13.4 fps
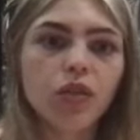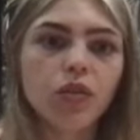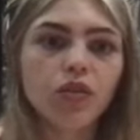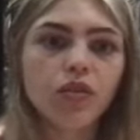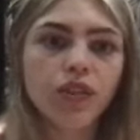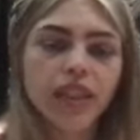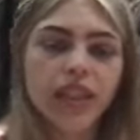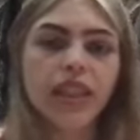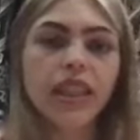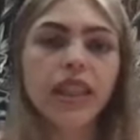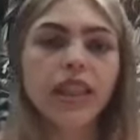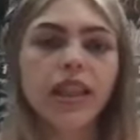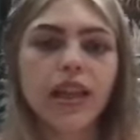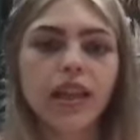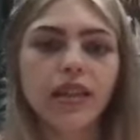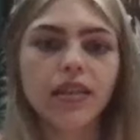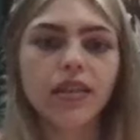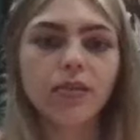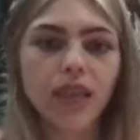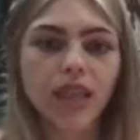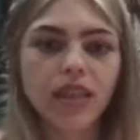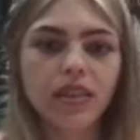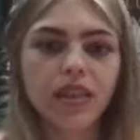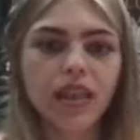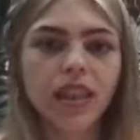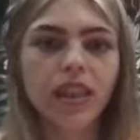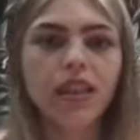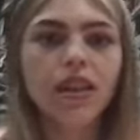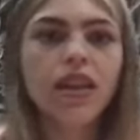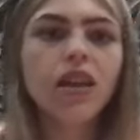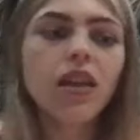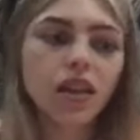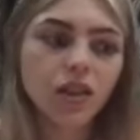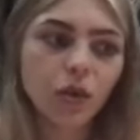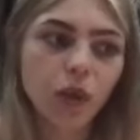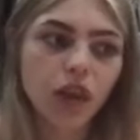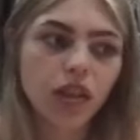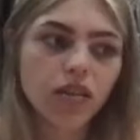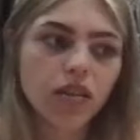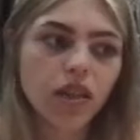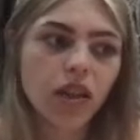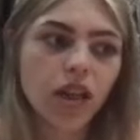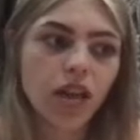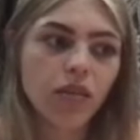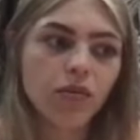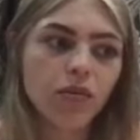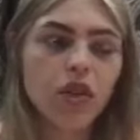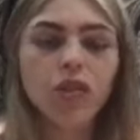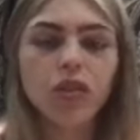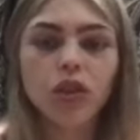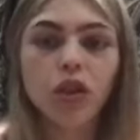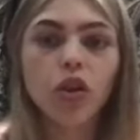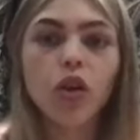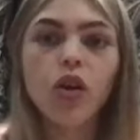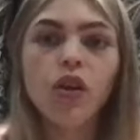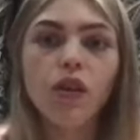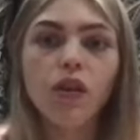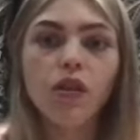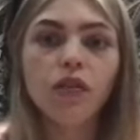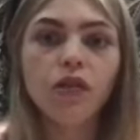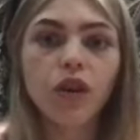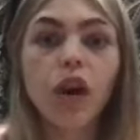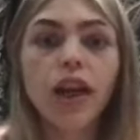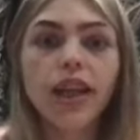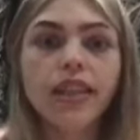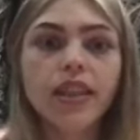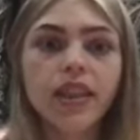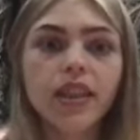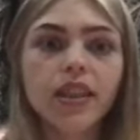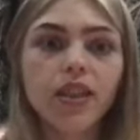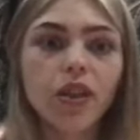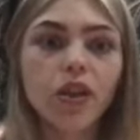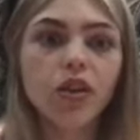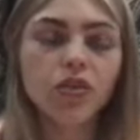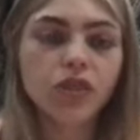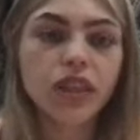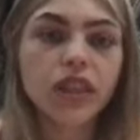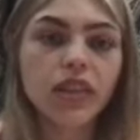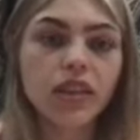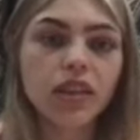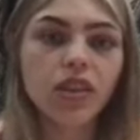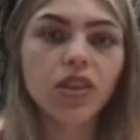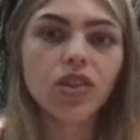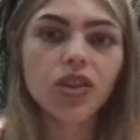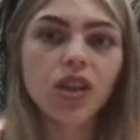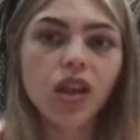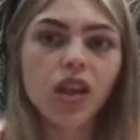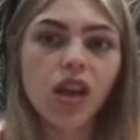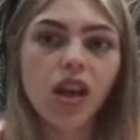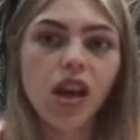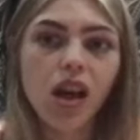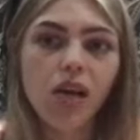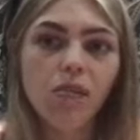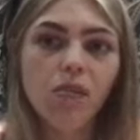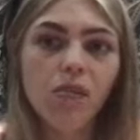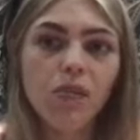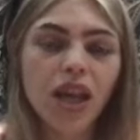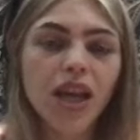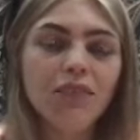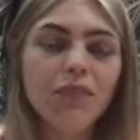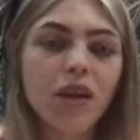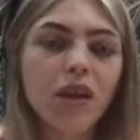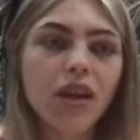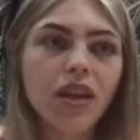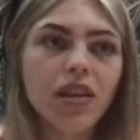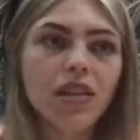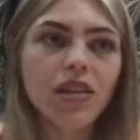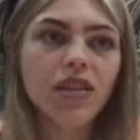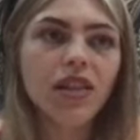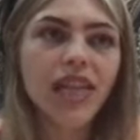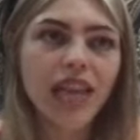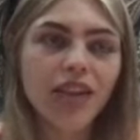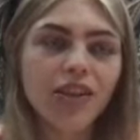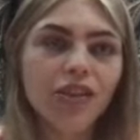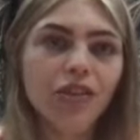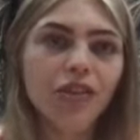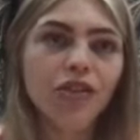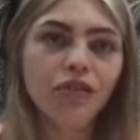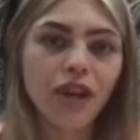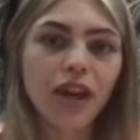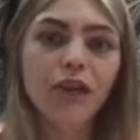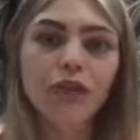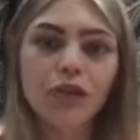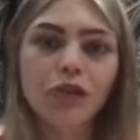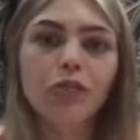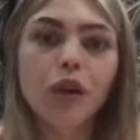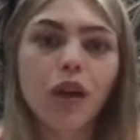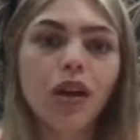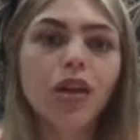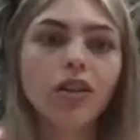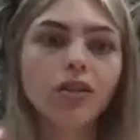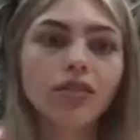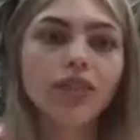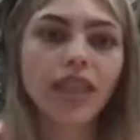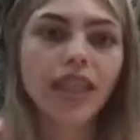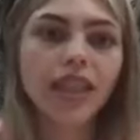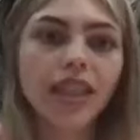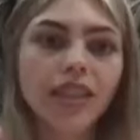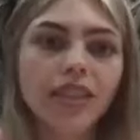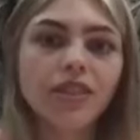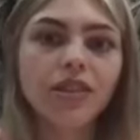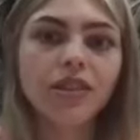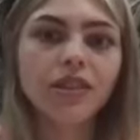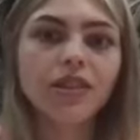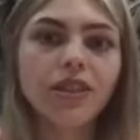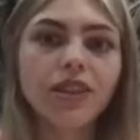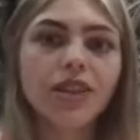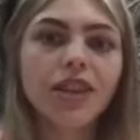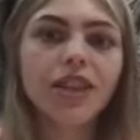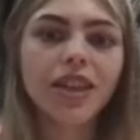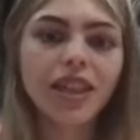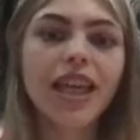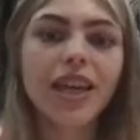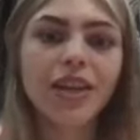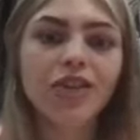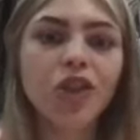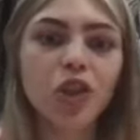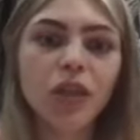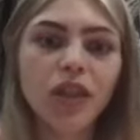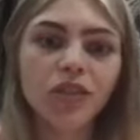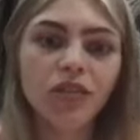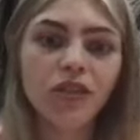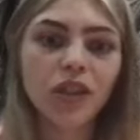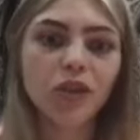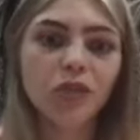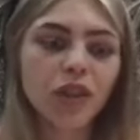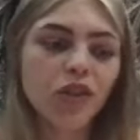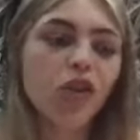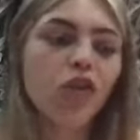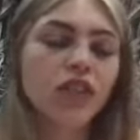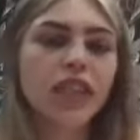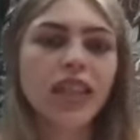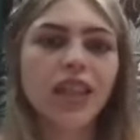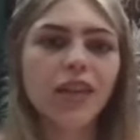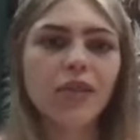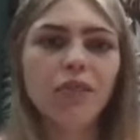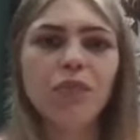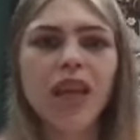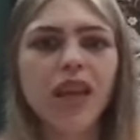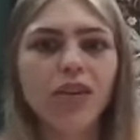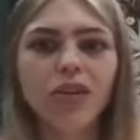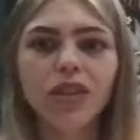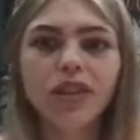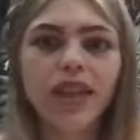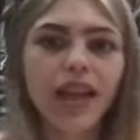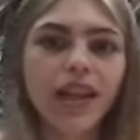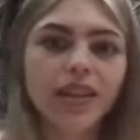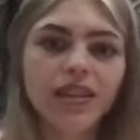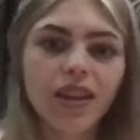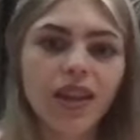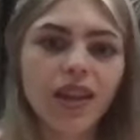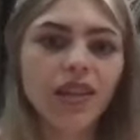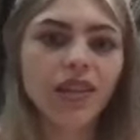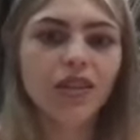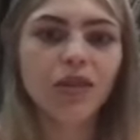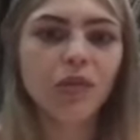physically and mentally as well. So it was a lot of writing and a lot of research. But that's my second favorite part of getting into doing a film, is obviously being on set is like